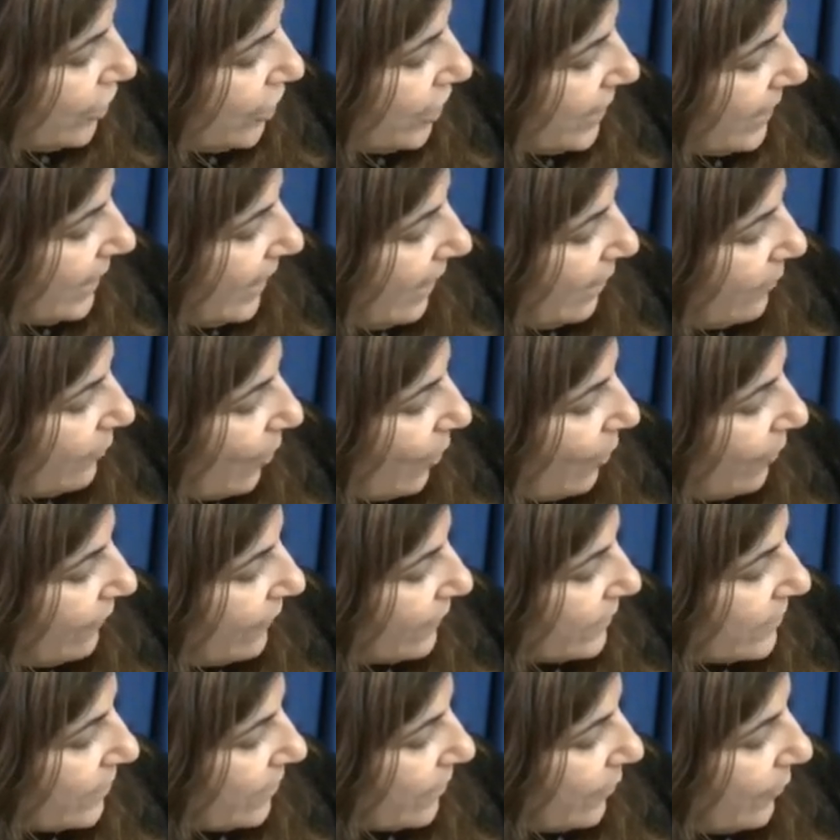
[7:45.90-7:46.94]
she came over
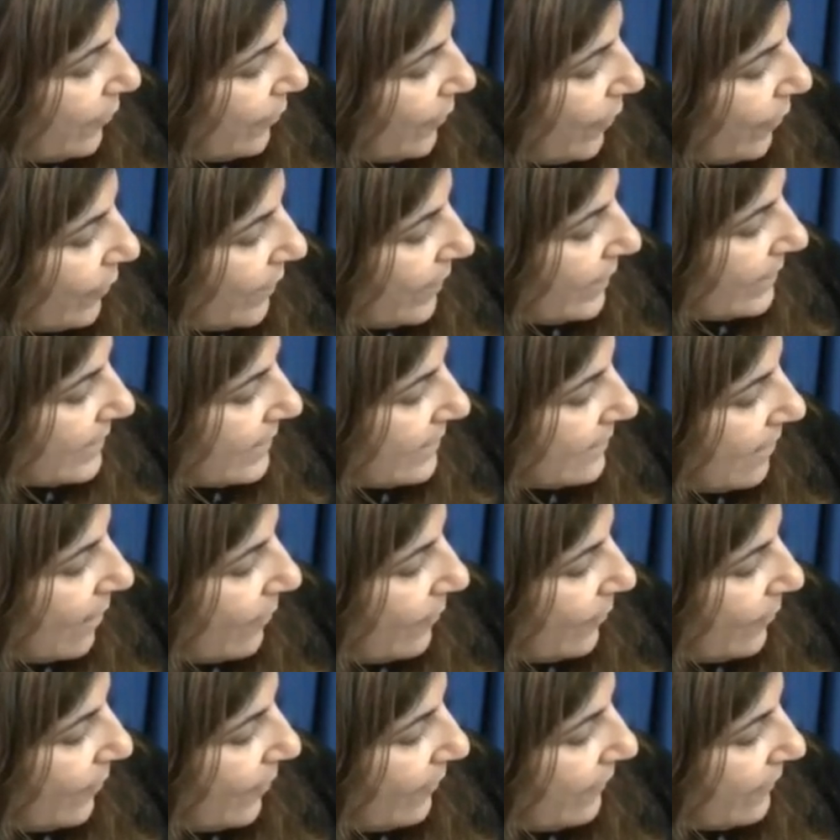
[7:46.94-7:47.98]
to the broken
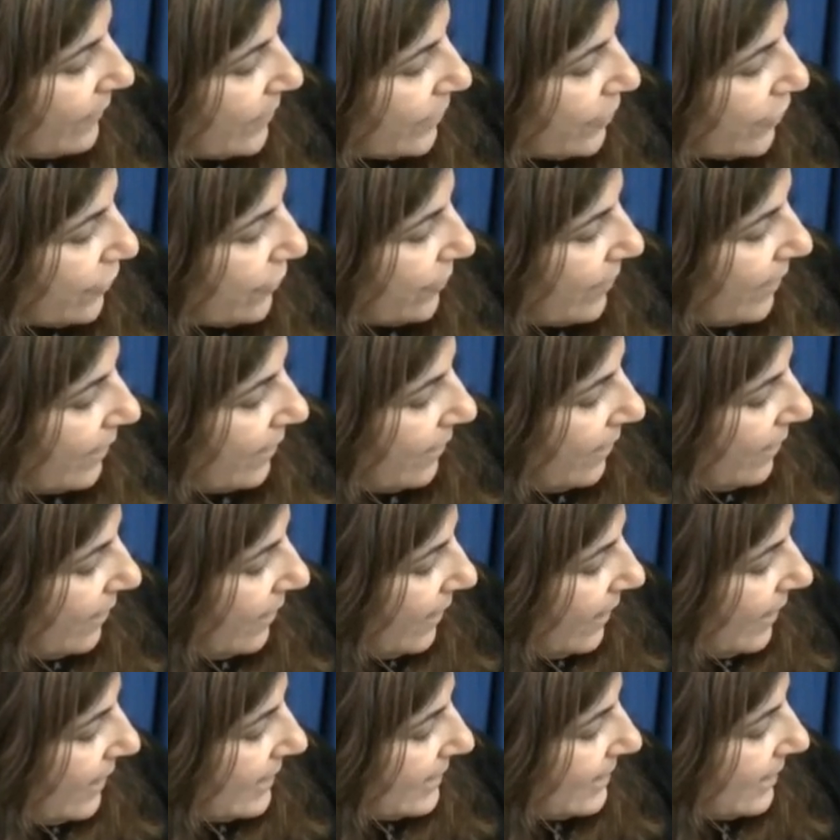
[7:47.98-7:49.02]
stump of the tree.
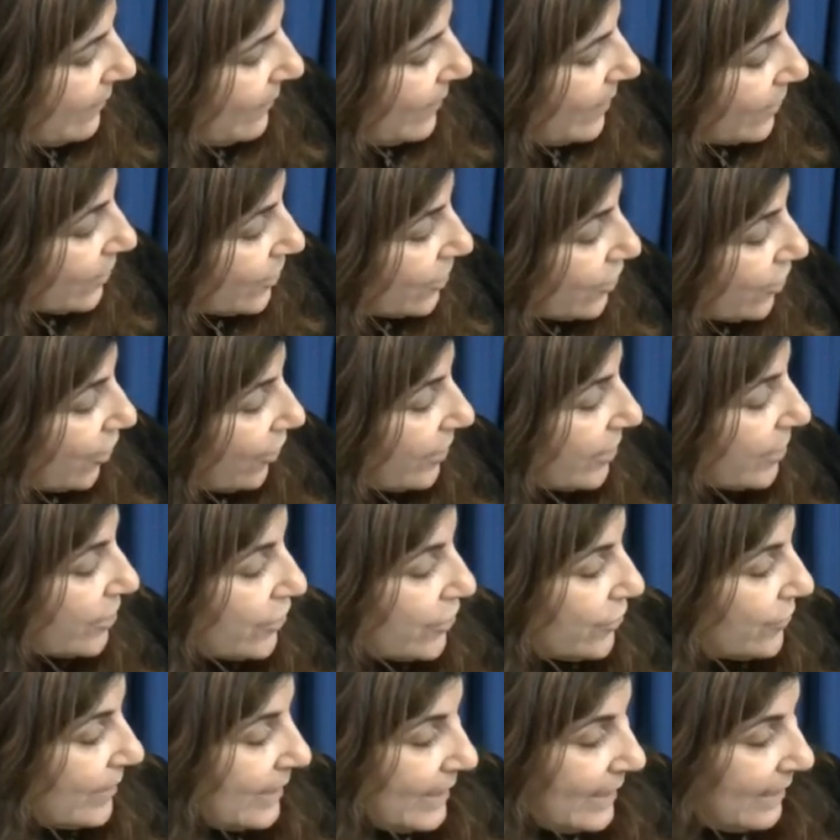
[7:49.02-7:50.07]
Samir started
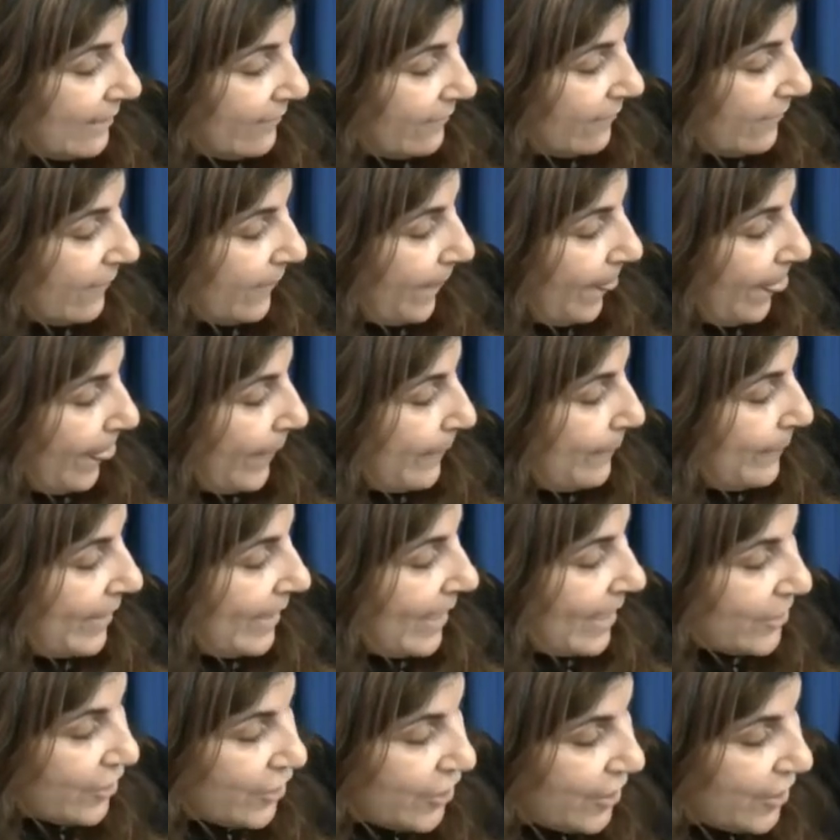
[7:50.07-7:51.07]
to leave, but as